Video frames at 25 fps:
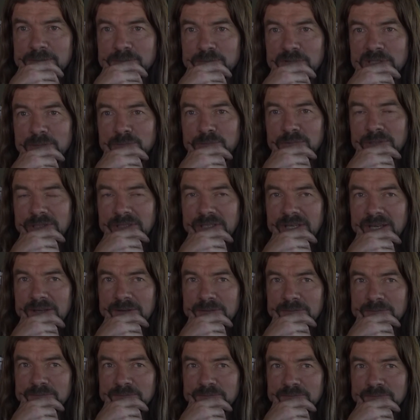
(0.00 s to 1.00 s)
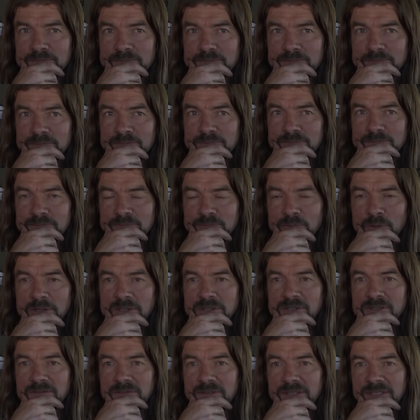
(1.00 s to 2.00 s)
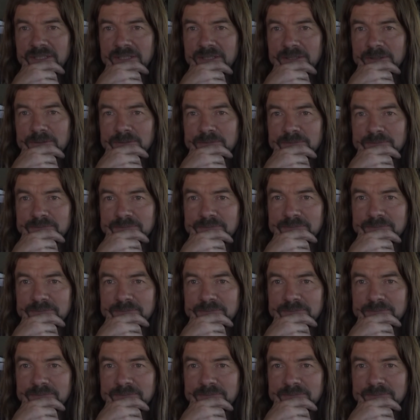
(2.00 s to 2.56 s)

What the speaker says: people that watch the video,